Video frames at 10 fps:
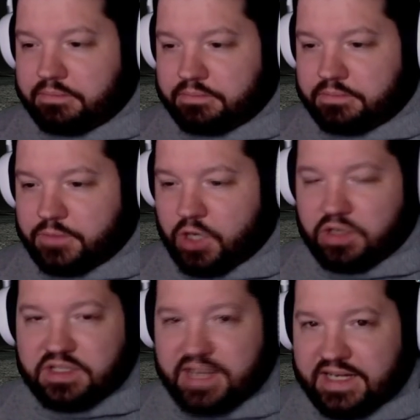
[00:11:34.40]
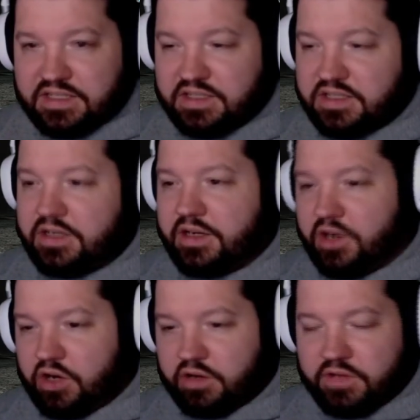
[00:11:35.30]
RSASs and
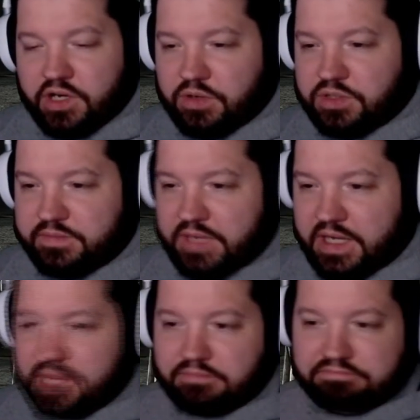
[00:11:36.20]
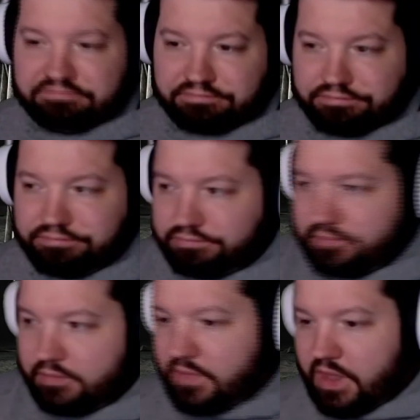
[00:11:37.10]
all of those, but
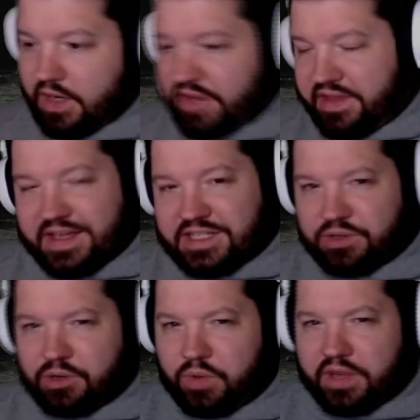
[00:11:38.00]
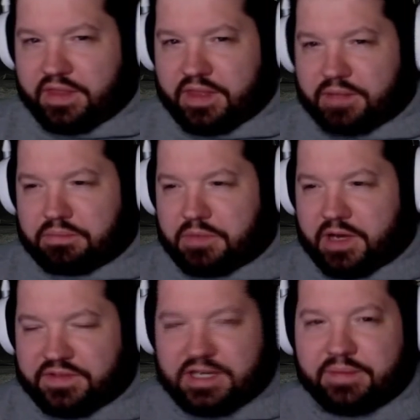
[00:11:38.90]
I think that's the only one that, off the
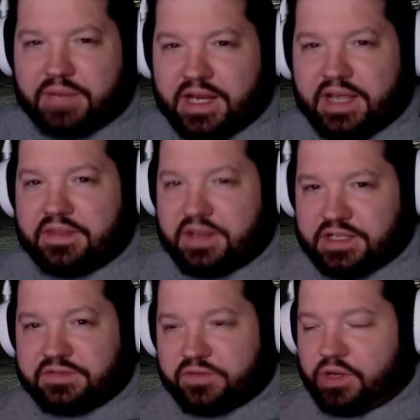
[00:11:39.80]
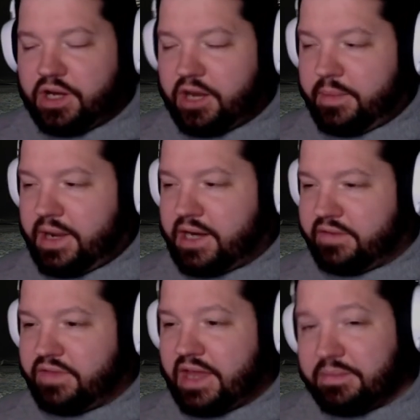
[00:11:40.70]
top of my head, that is fully automatic of
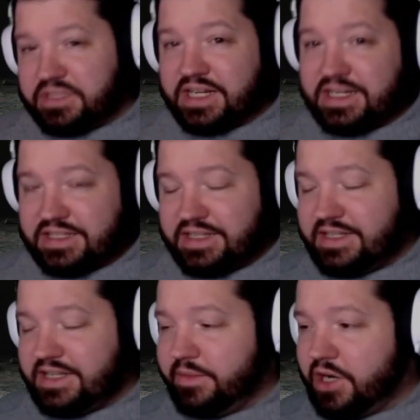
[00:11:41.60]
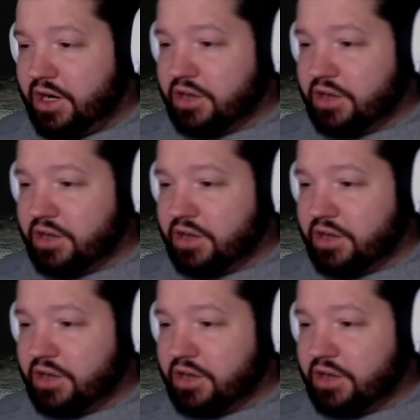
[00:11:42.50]
that besides the DT MDR.